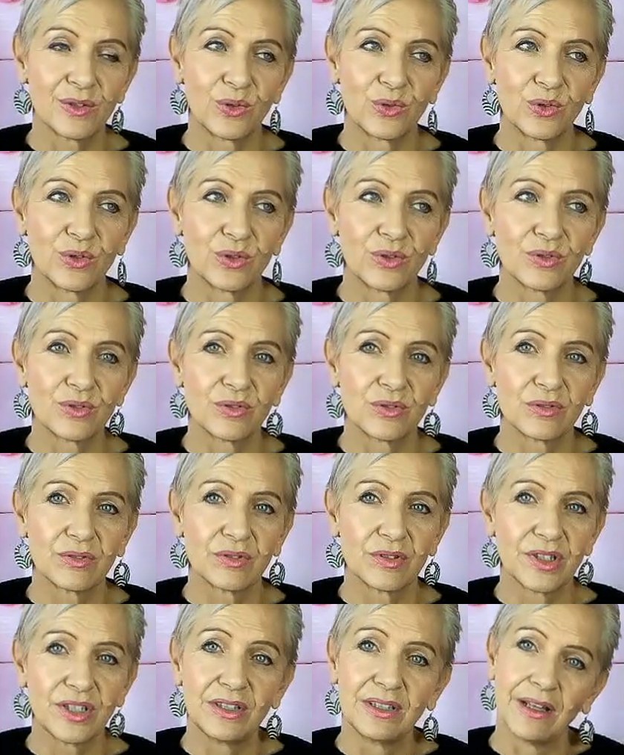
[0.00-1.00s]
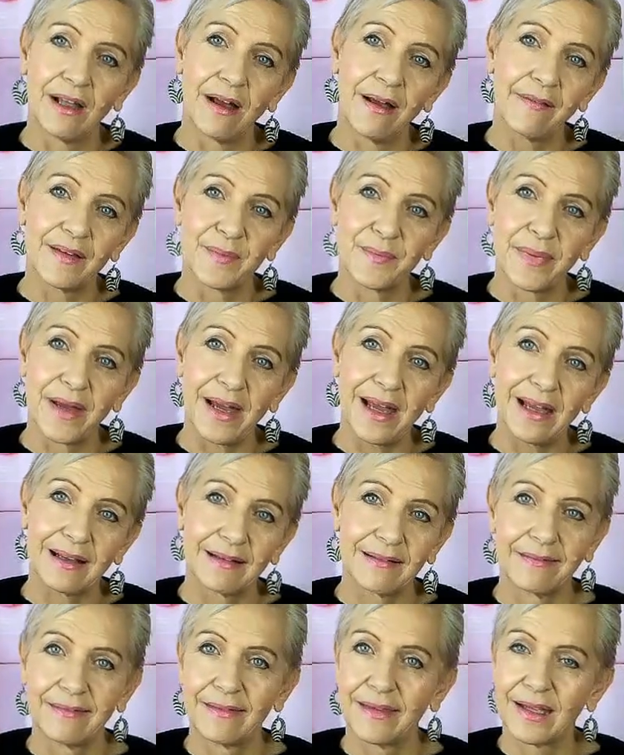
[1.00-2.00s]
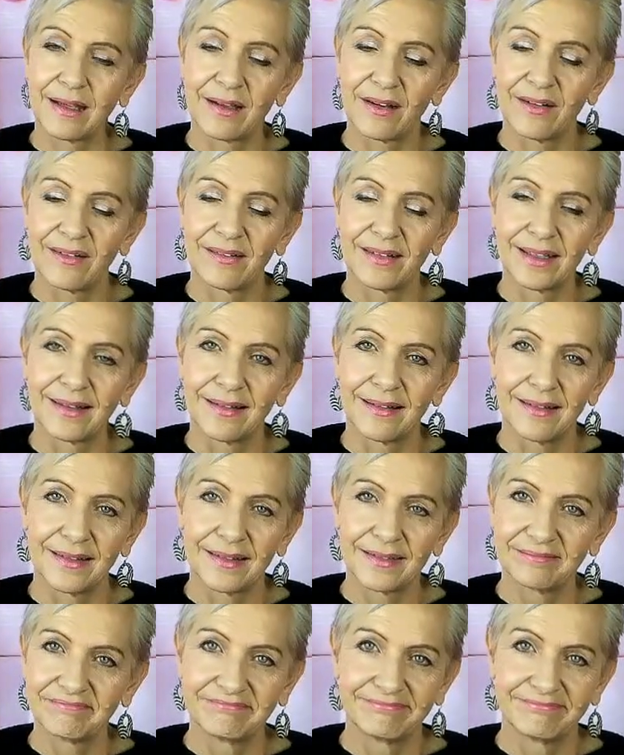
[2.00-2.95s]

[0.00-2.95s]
or you'd like them back and they're going like,